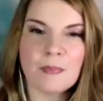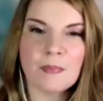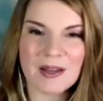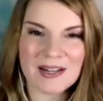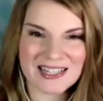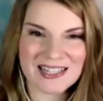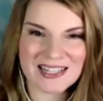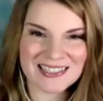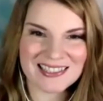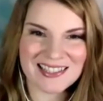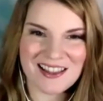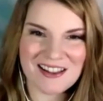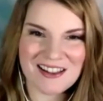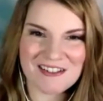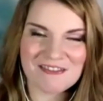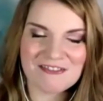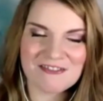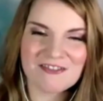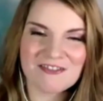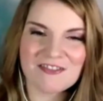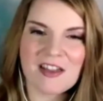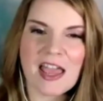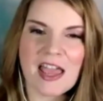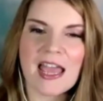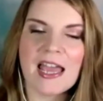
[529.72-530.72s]
buddy
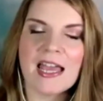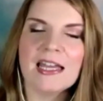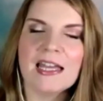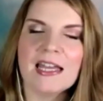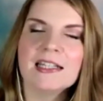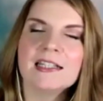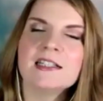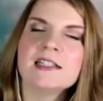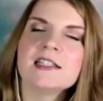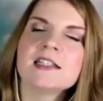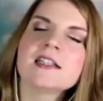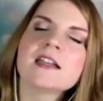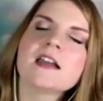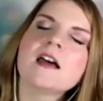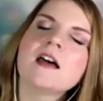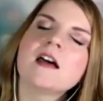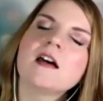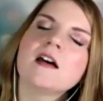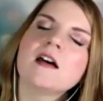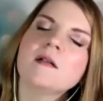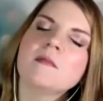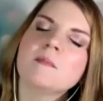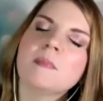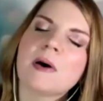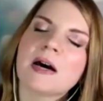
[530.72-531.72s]
love. And
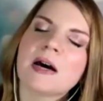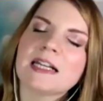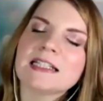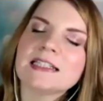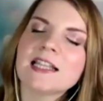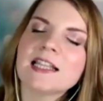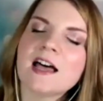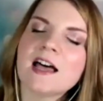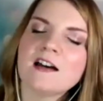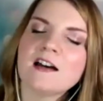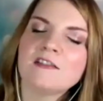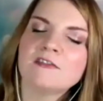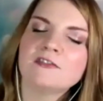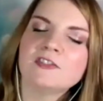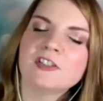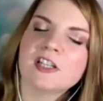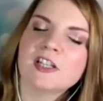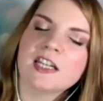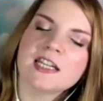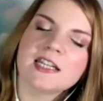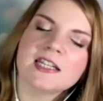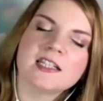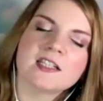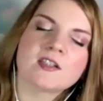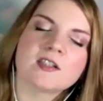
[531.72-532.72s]
buddy love
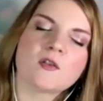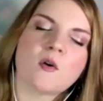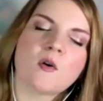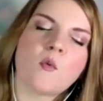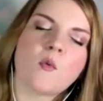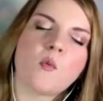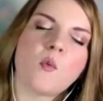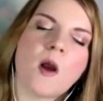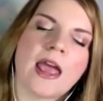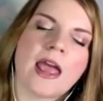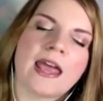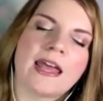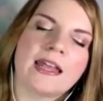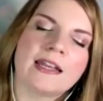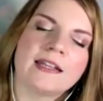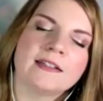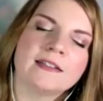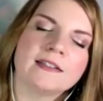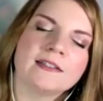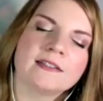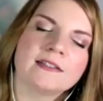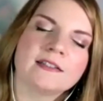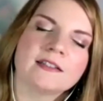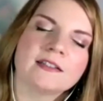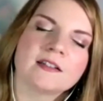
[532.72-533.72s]
is
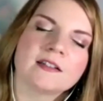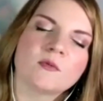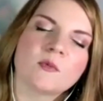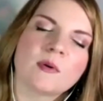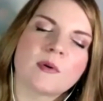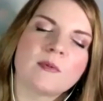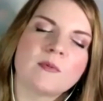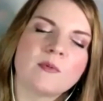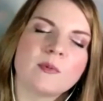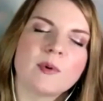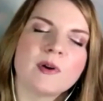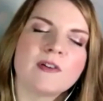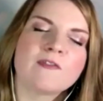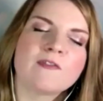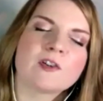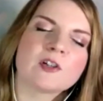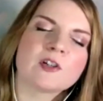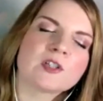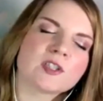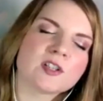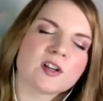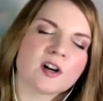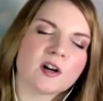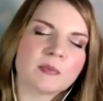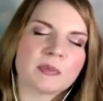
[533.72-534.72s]
when we
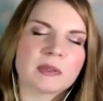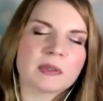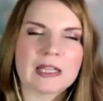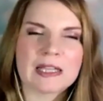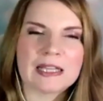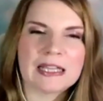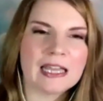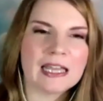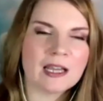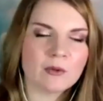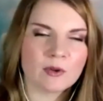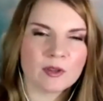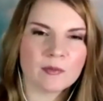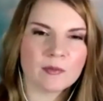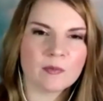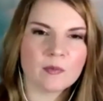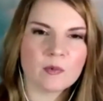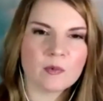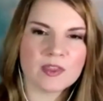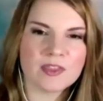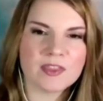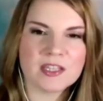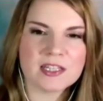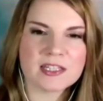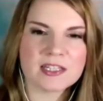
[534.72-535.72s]
first start playing with
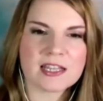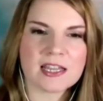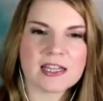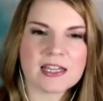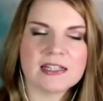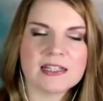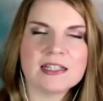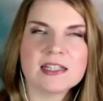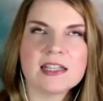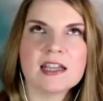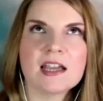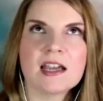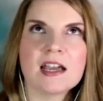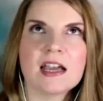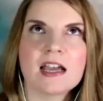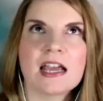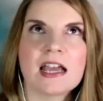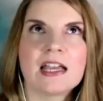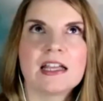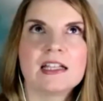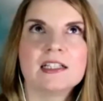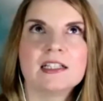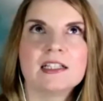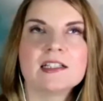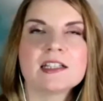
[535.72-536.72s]
with this
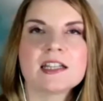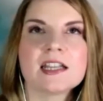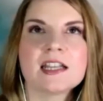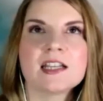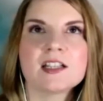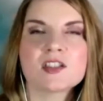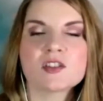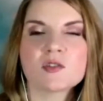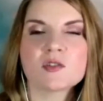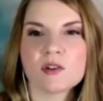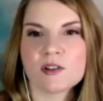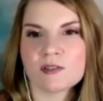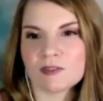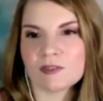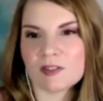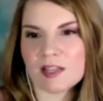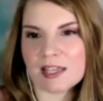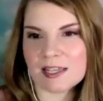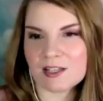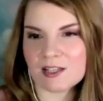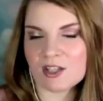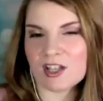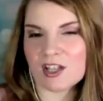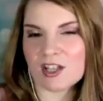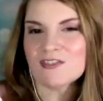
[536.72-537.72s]
idea and it's sort of
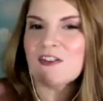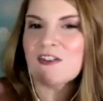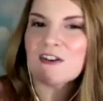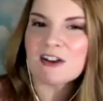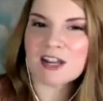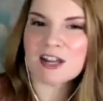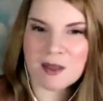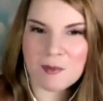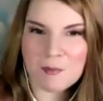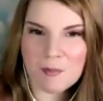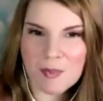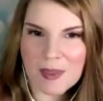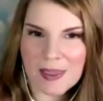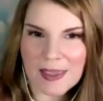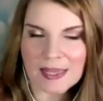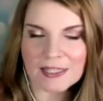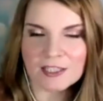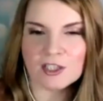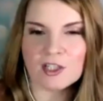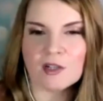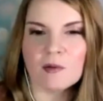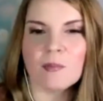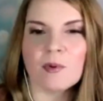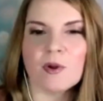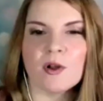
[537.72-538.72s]
like it's very
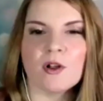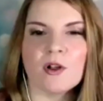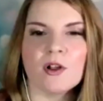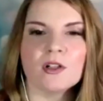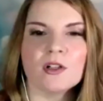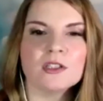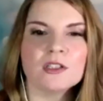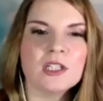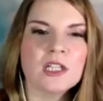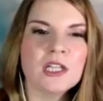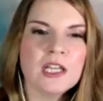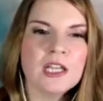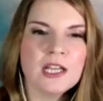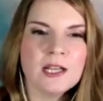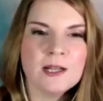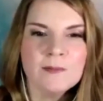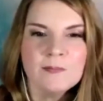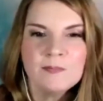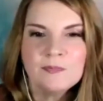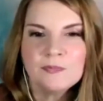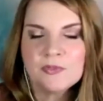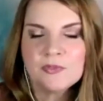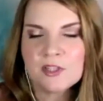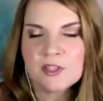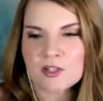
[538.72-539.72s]
companionable
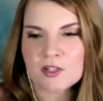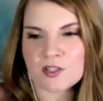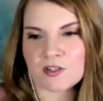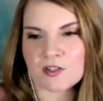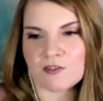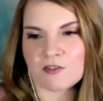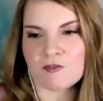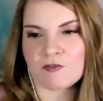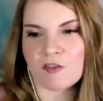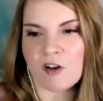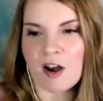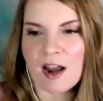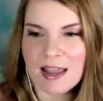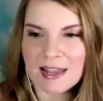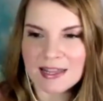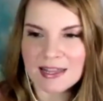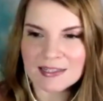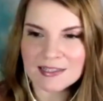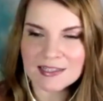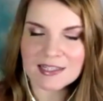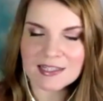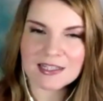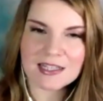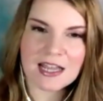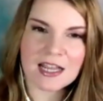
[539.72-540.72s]
there's a
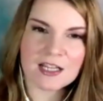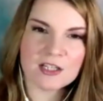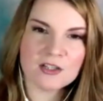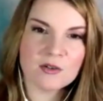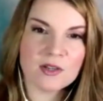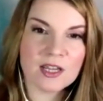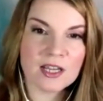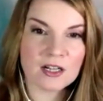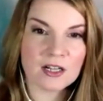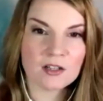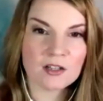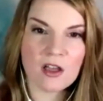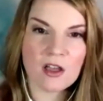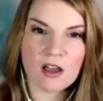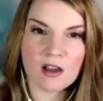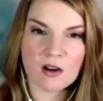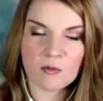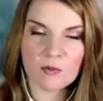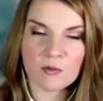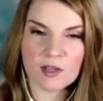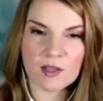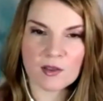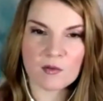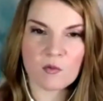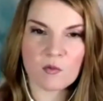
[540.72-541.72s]
friend that you get
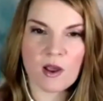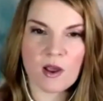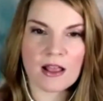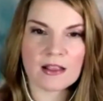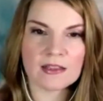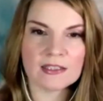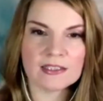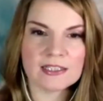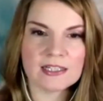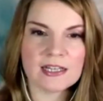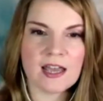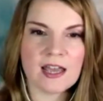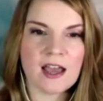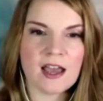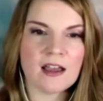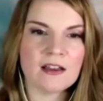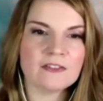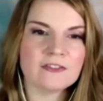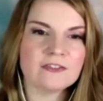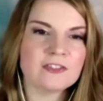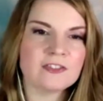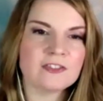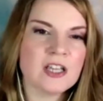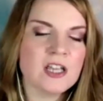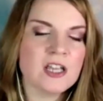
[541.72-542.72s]
along with well enough